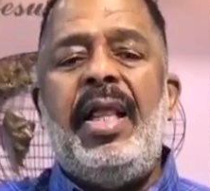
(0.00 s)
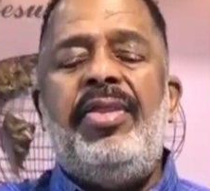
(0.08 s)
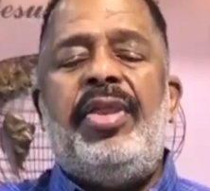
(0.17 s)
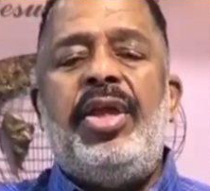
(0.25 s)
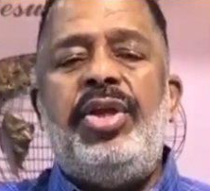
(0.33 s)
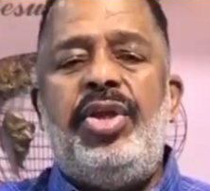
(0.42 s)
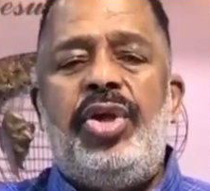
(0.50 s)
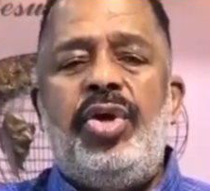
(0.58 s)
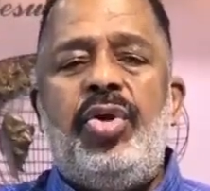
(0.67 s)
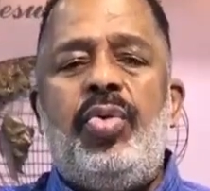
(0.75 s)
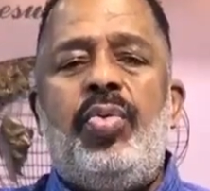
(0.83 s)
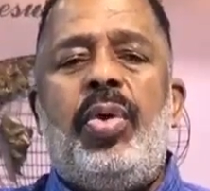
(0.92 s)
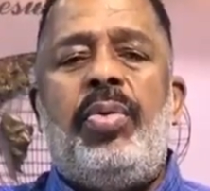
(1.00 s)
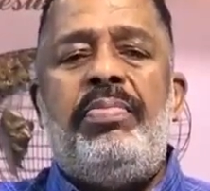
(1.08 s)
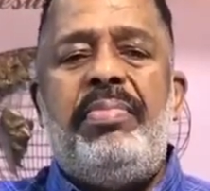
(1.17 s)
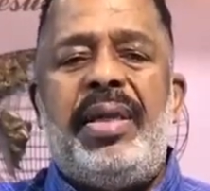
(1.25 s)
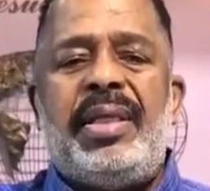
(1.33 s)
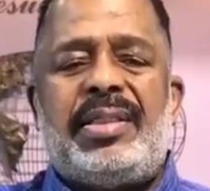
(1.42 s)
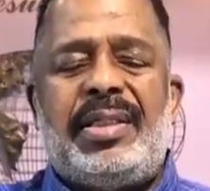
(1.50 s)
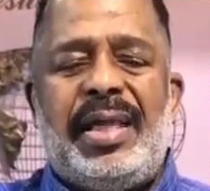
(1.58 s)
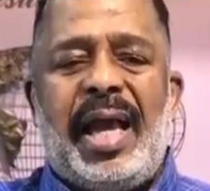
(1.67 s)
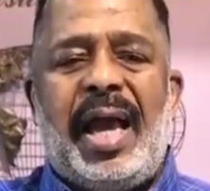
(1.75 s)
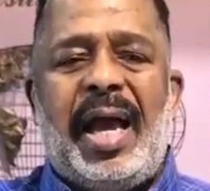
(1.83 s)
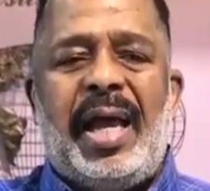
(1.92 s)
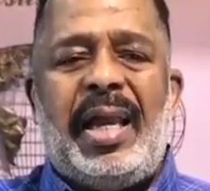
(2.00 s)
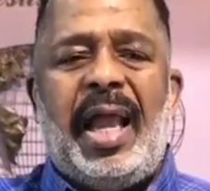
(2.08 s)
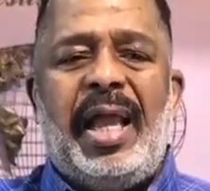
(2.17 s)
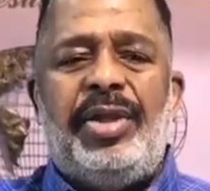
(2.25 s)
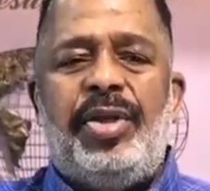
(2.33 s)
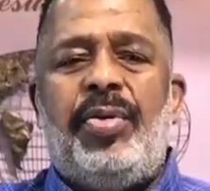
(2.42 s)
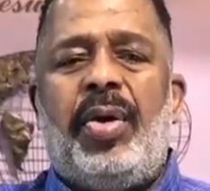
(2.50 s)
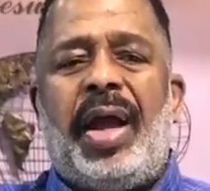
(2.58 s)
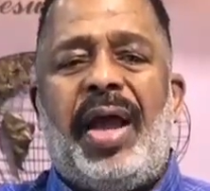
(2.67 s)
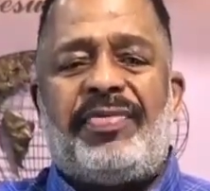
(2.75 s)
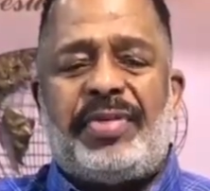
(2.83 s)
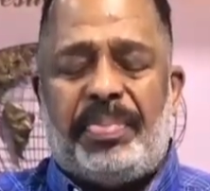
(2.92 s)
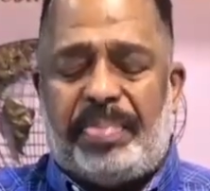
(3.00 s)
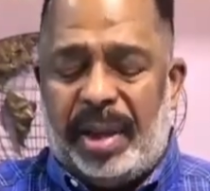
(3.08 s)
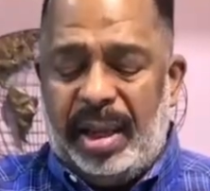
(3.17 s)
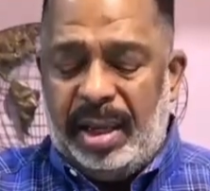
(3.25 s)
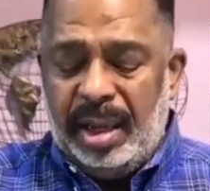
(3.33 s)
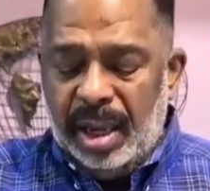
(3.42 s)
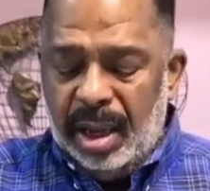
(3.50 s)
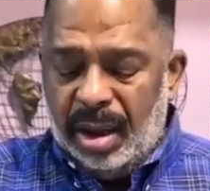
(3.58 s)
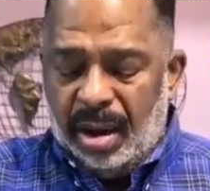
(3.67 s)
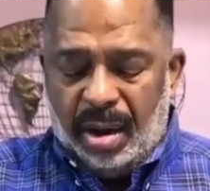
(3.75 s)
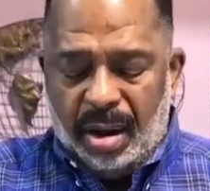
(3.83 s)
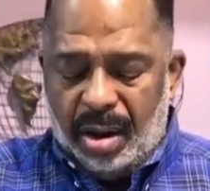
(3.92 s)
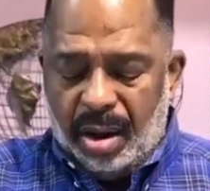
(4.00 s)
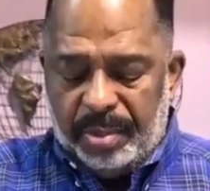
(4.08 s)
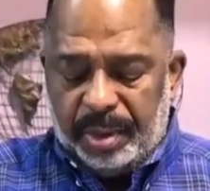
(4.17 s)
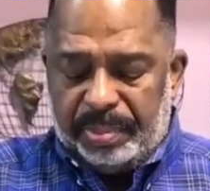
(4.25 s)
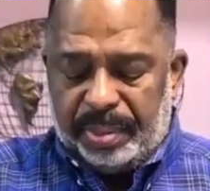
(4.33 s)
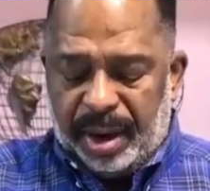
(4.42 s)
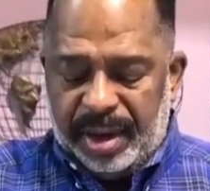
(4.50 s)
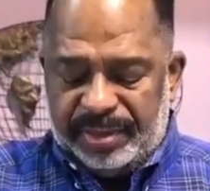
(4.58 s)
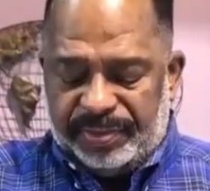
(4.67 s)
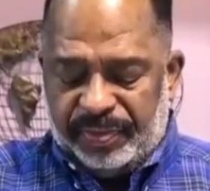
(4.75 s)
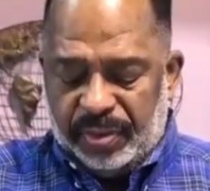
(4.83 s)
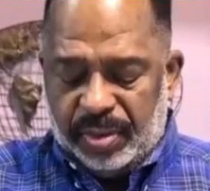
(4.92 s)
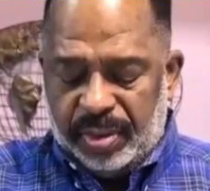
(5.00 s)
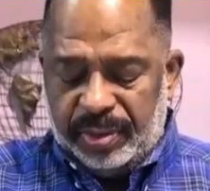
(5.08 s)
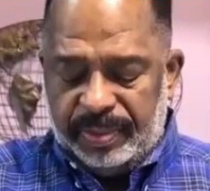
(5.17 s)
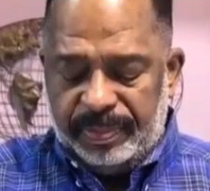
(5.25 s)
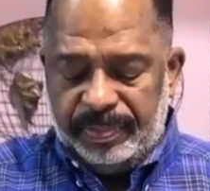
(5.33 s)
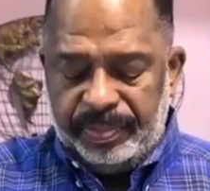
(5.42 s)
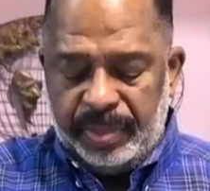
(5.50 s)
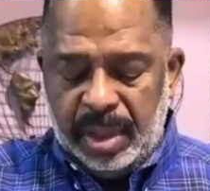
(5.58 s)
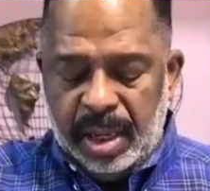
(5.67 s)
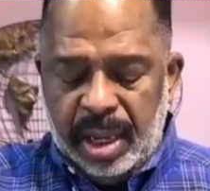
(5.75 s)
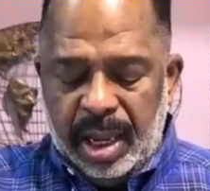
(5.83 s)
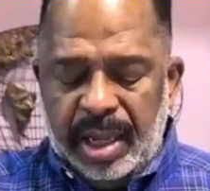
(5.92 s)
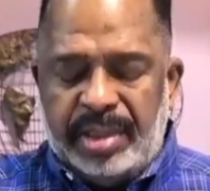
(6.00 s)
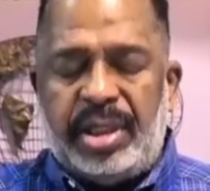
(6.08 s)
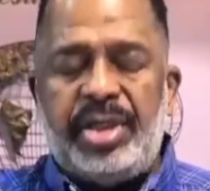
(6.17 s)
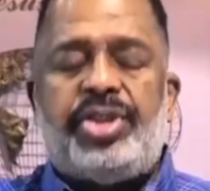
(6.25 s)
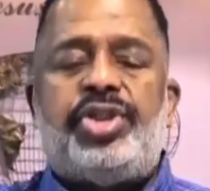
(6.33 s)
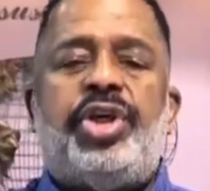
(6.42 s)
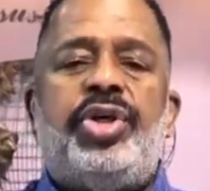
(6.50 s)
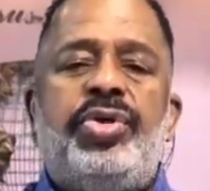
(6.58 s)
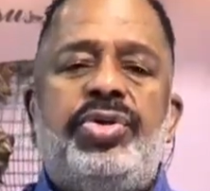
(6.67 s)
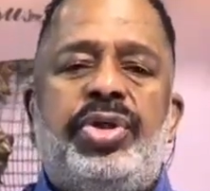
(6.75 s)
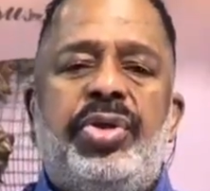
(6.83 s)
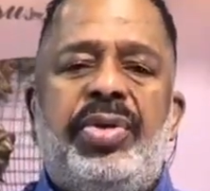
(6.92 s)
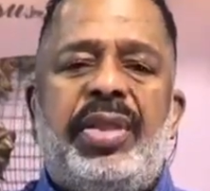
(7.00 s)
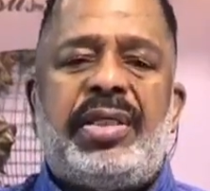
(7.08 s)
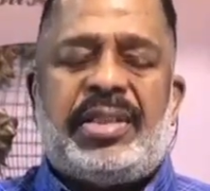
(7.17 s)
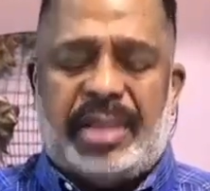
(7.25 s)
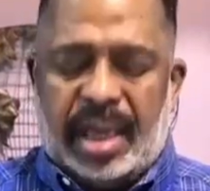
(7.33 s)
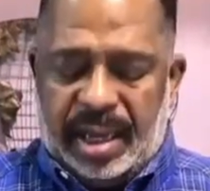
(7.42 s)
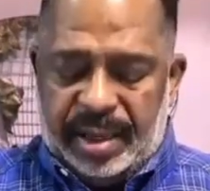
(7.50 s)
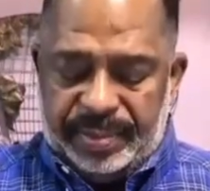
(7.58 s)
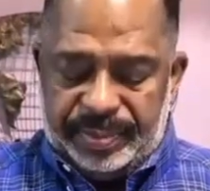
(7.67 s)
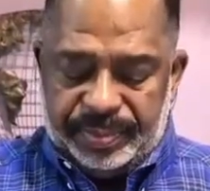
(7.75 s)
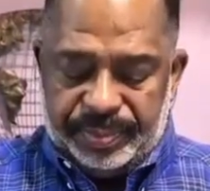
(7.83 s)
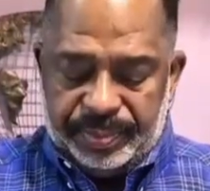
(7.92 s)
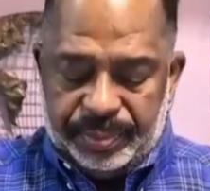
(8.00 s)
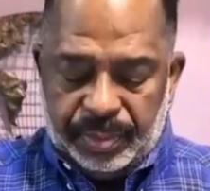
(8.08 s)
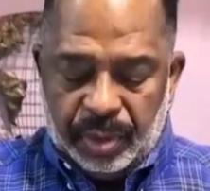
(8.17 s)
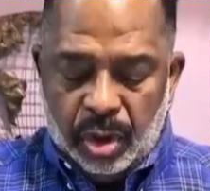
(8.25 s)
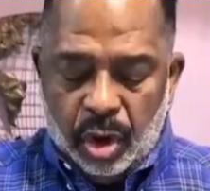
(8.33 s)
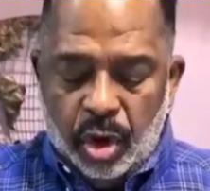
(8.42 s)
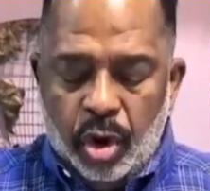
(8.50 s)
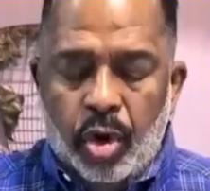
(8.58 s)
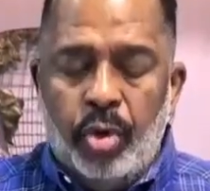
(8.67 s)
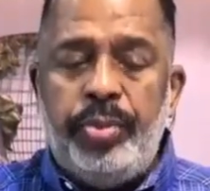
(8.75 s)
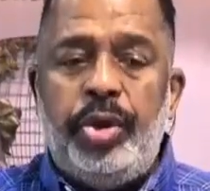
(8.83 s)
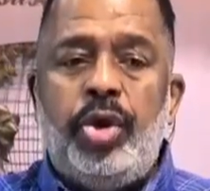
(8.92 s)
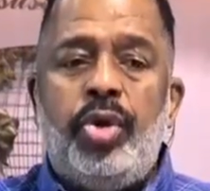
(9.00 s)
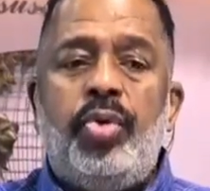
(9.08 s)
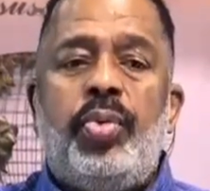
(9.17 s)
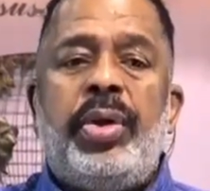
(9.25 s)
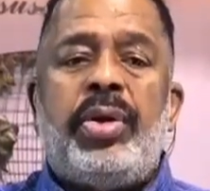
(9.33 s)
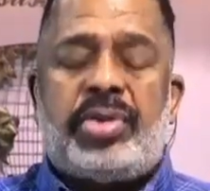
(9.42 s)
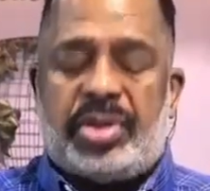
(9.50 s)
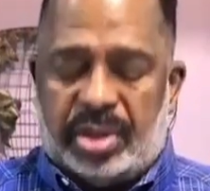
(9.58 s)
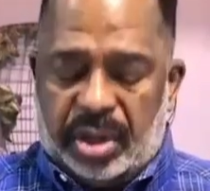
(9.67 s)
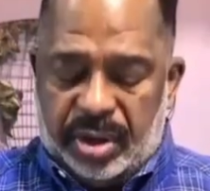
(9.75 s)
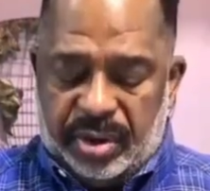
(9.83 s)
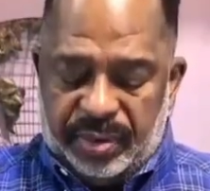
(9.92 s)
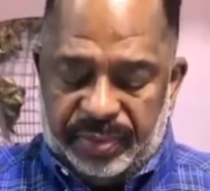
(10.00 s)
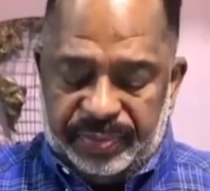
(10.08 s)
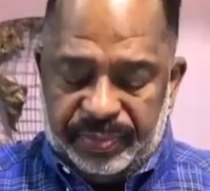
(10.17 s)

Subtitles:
then you will miss God and you will have to pay a horrible price for it. He says, choose you this day whom you will serve.